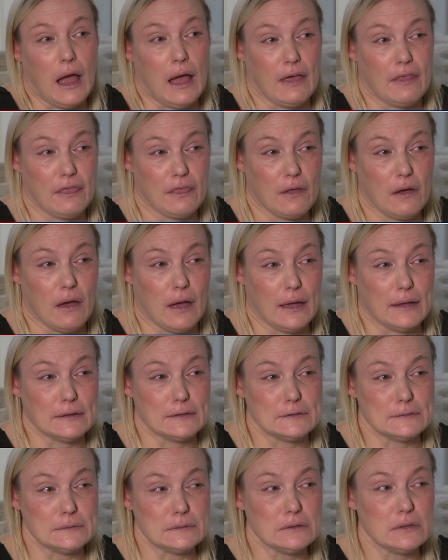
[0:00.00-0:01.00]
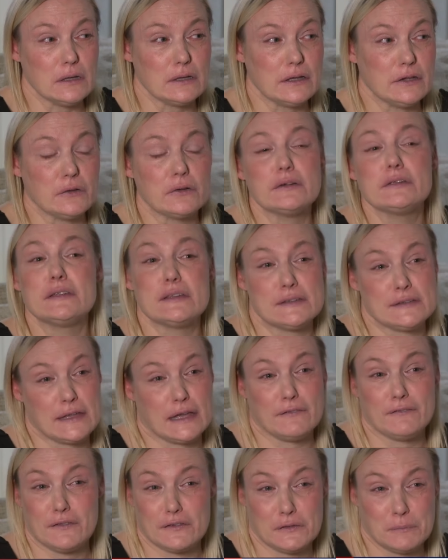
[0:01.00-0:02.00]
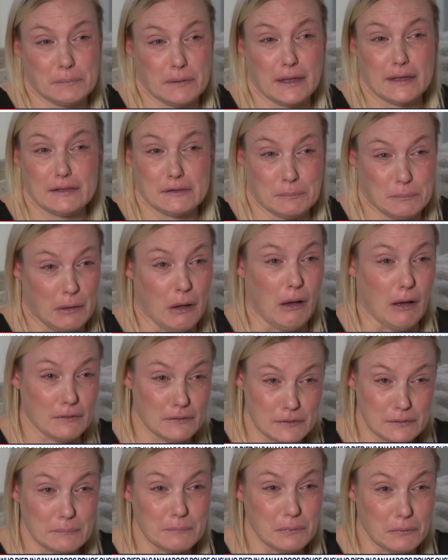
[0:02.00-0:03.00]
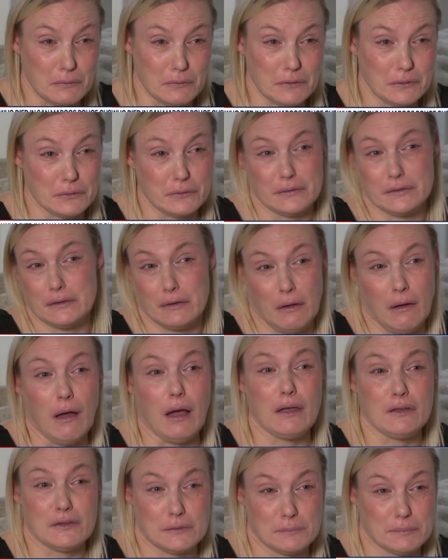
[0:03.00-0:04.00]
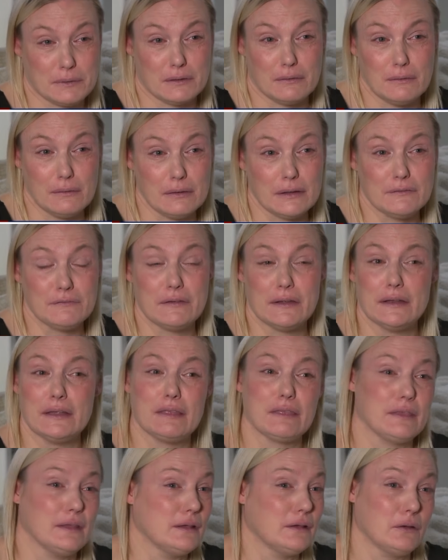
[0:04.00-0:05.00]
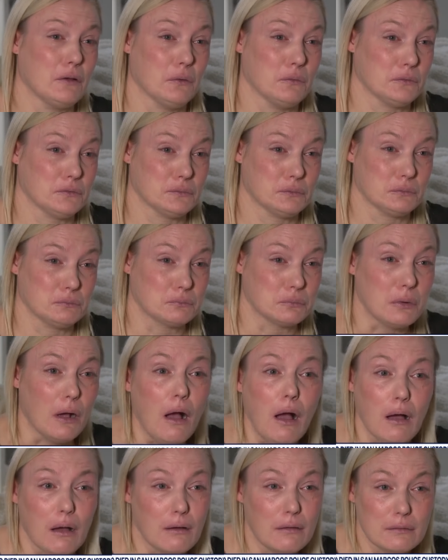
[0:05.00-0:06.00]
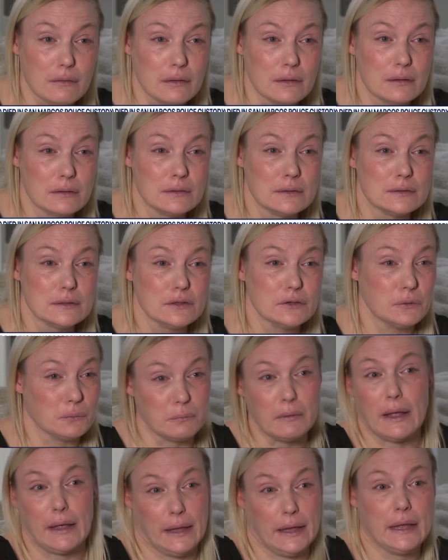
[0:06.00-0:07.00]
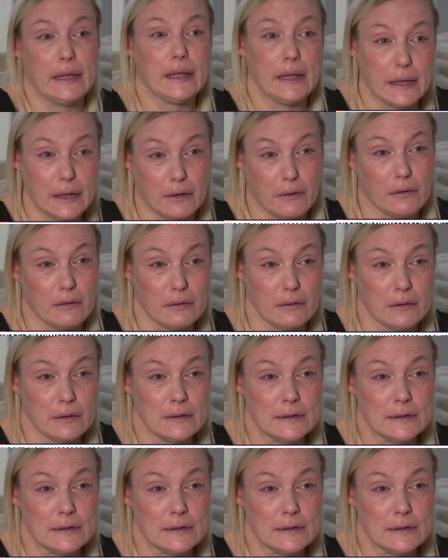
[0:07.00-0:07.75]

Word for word: I thought, you're in the safest place possible. You're in the hospital. If anything goes wrong, you're right here.